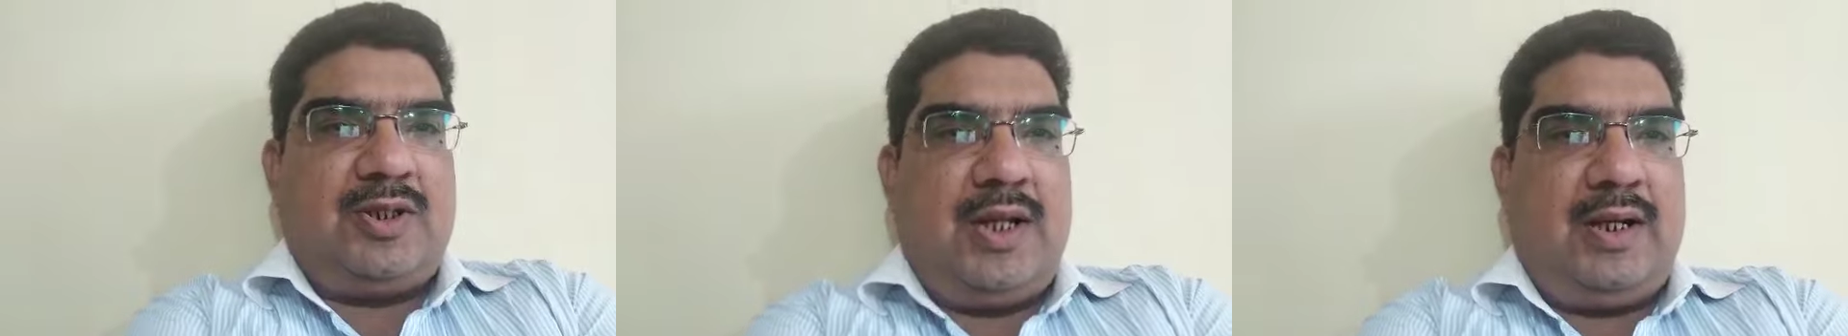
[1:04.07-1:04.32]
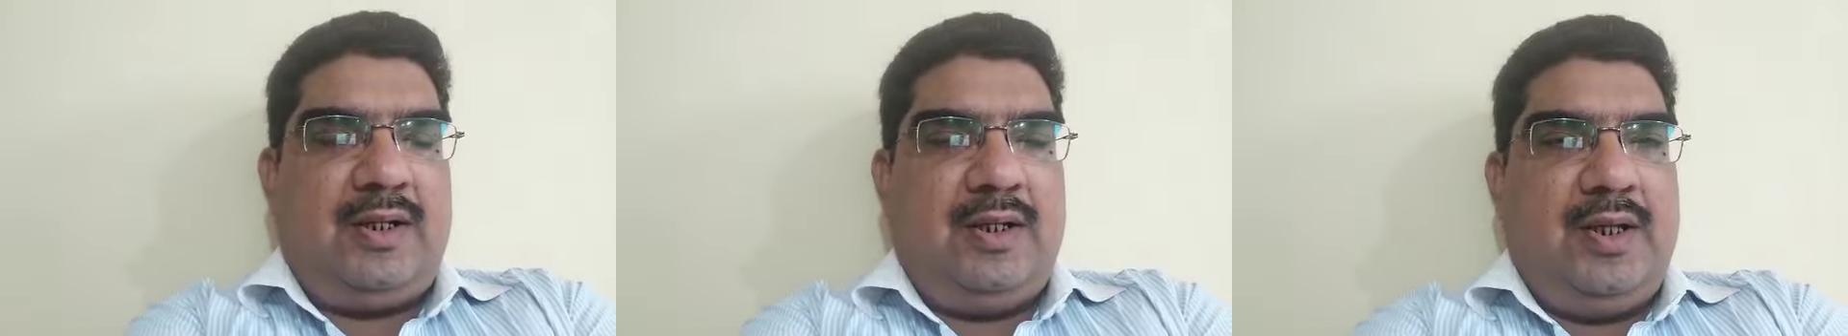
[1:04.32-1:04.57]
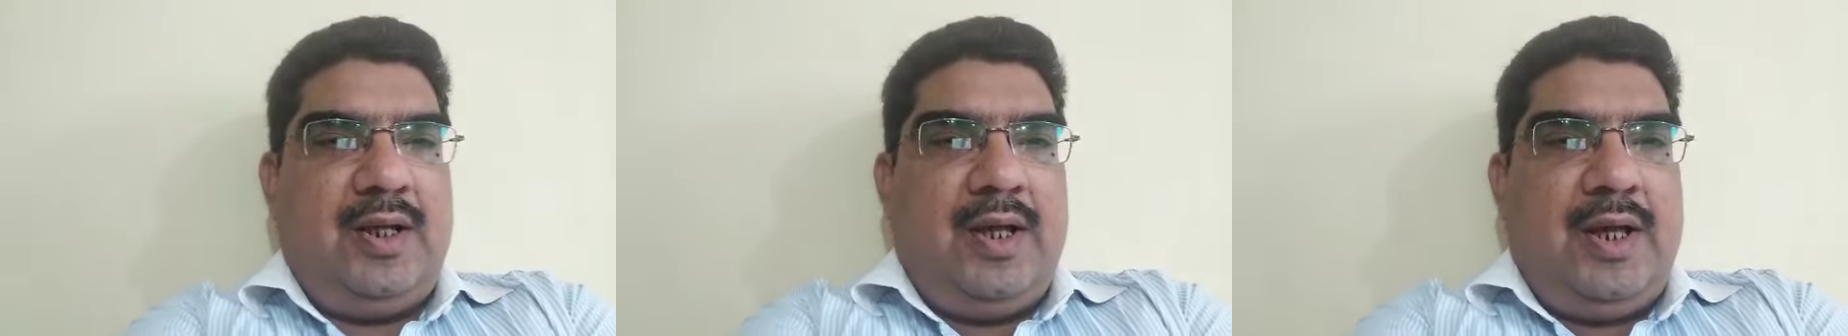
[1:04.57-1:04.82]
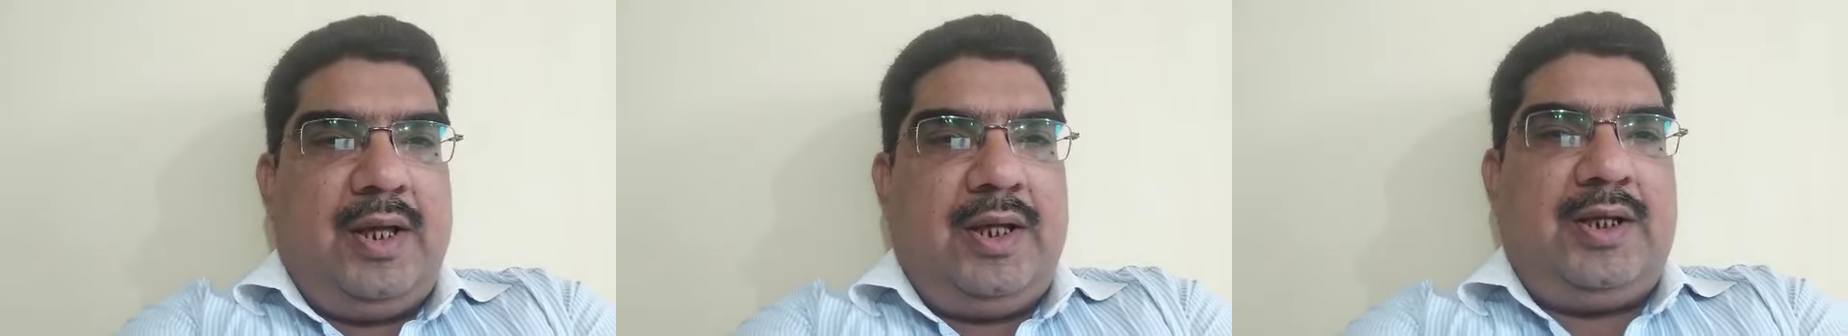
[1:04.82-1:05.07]
that
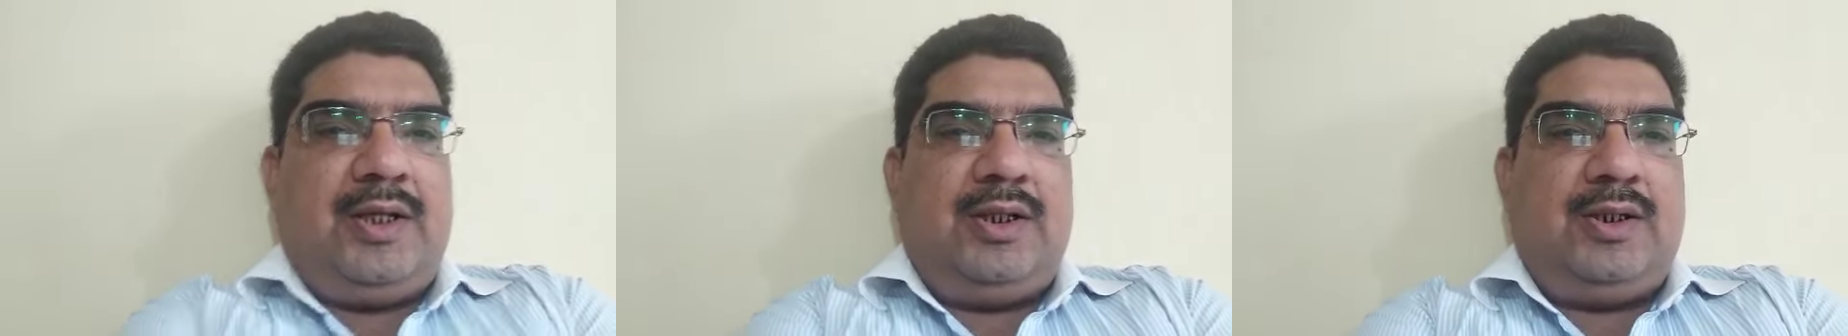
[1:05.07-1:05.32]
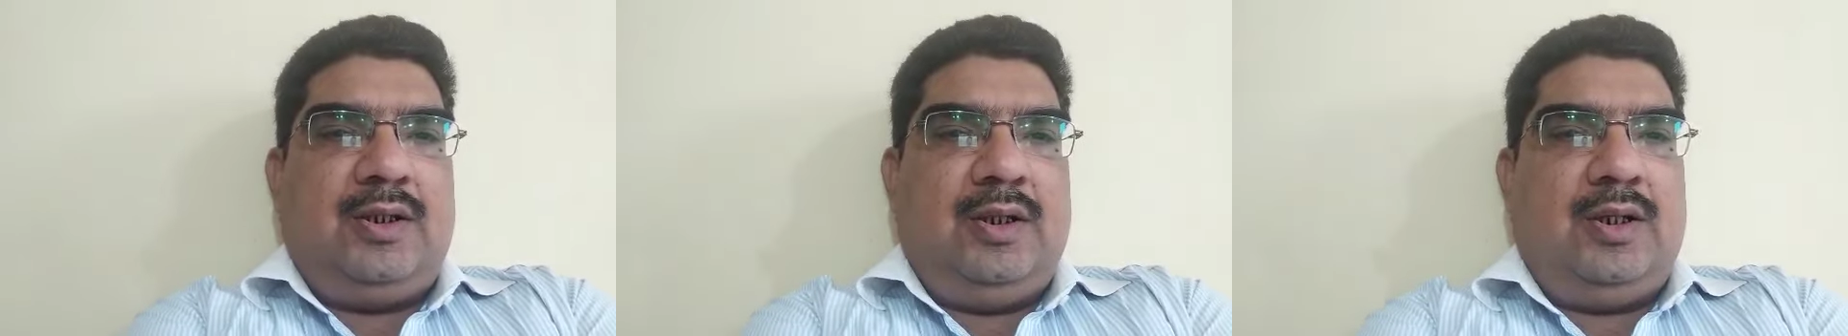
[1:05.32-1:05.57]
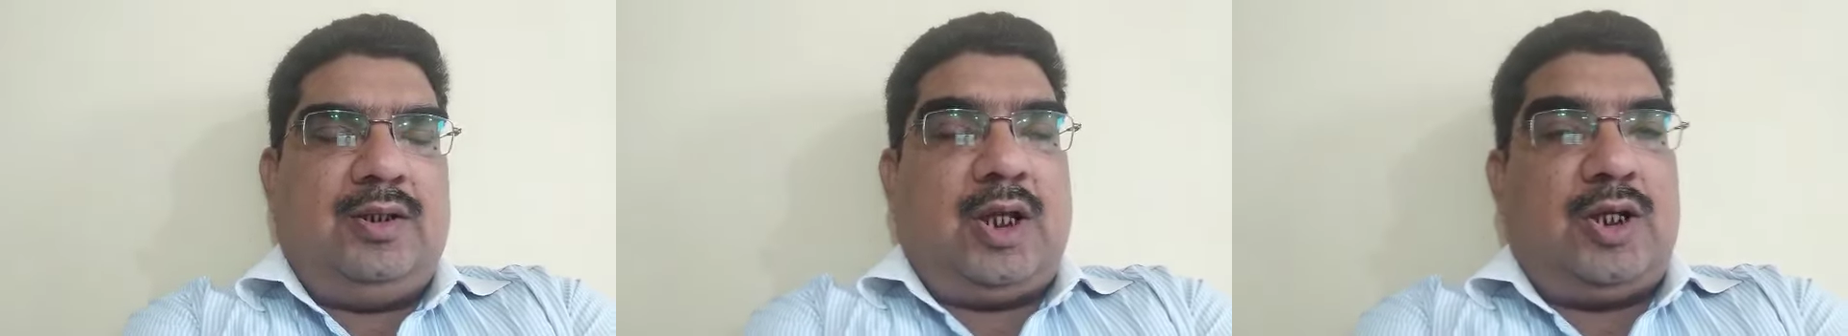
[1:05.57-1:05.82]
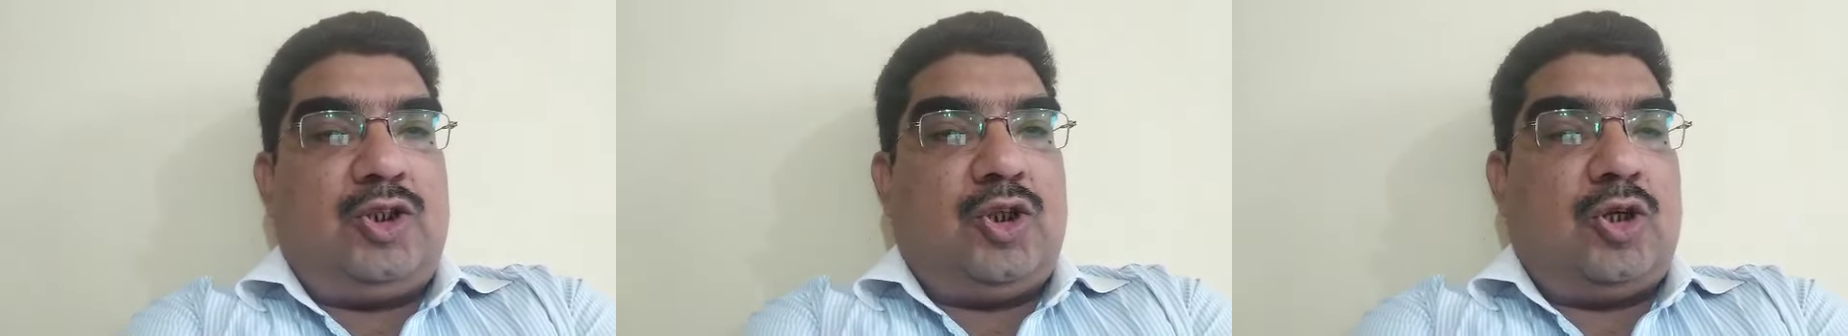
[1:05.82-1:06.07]
it is the
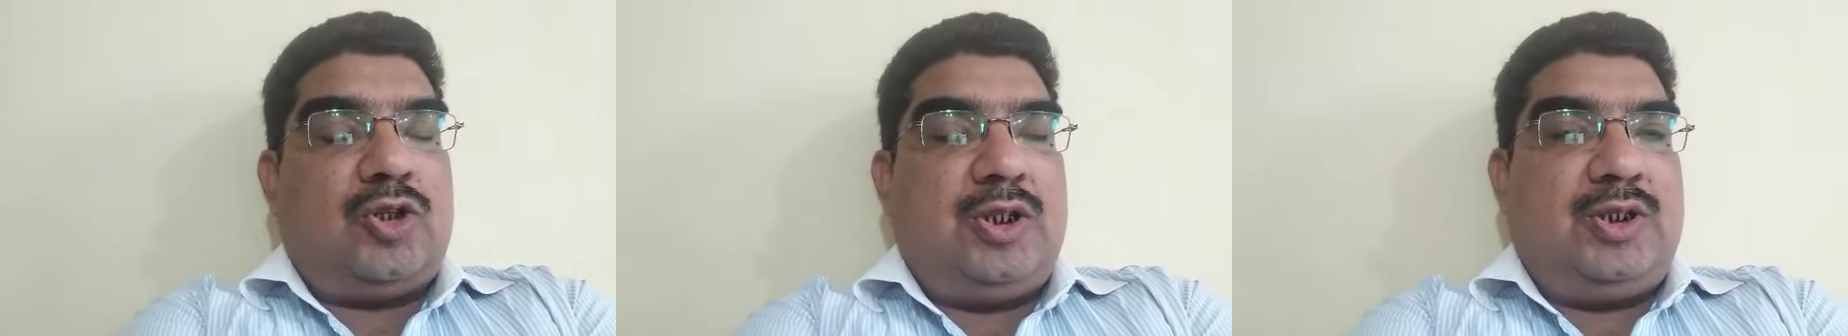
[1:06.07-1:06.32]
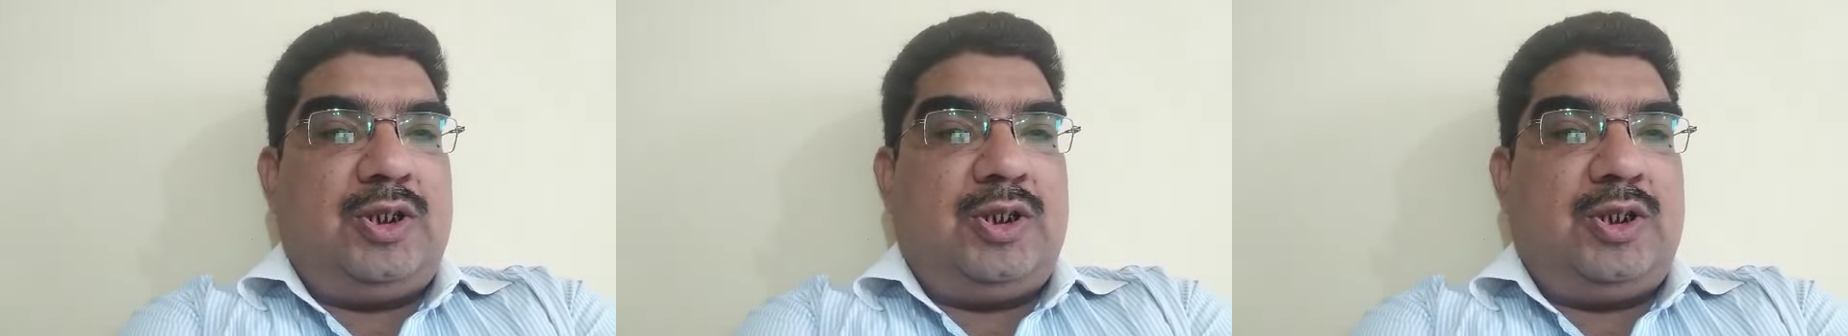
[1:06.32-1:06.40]
resources